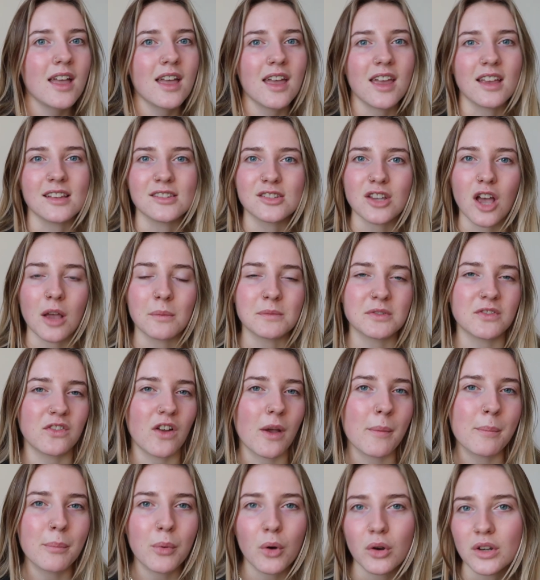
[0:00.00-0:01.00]
in terms of
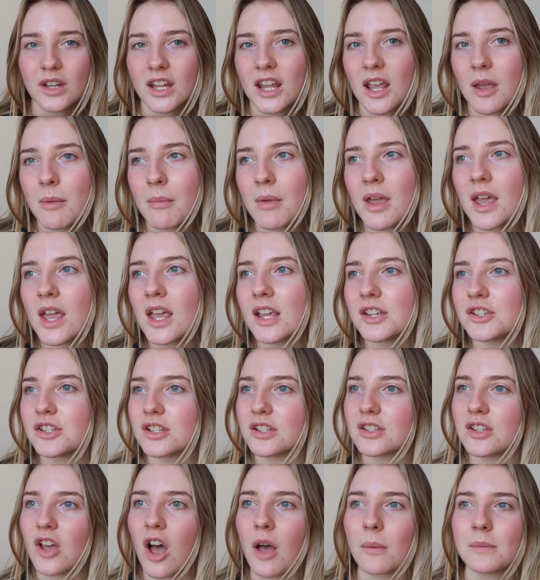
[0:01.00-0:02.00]
like body image,
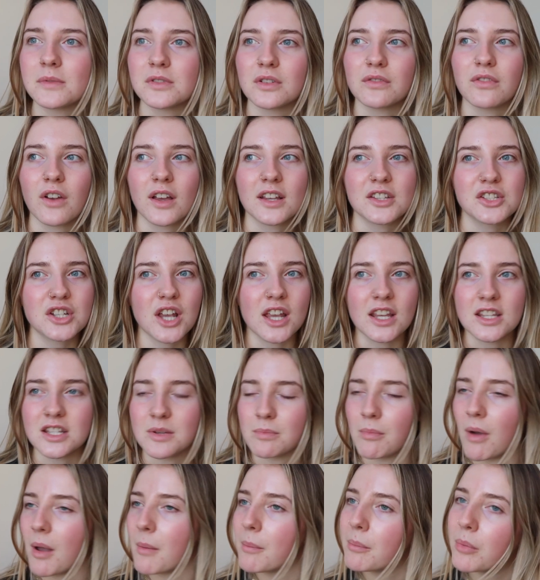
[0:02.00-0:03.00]
in terms of like changing
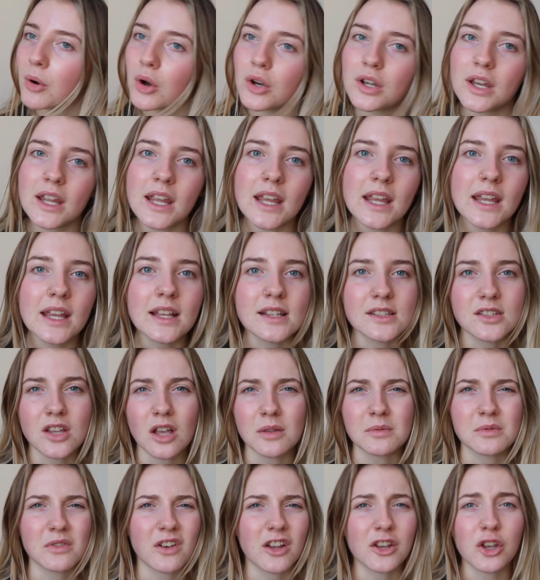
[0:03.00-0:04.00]
my body, in
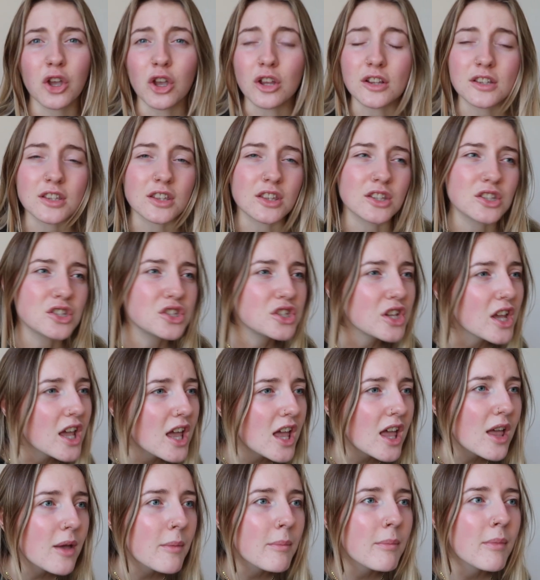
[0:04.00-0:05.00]
terms of like going to the
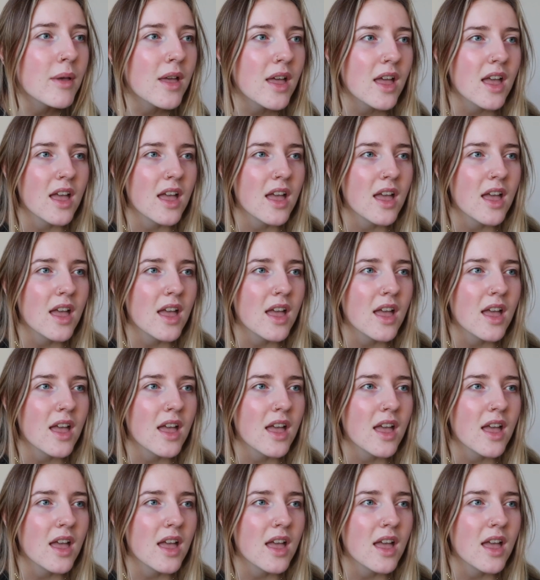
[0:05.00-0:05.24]
gym.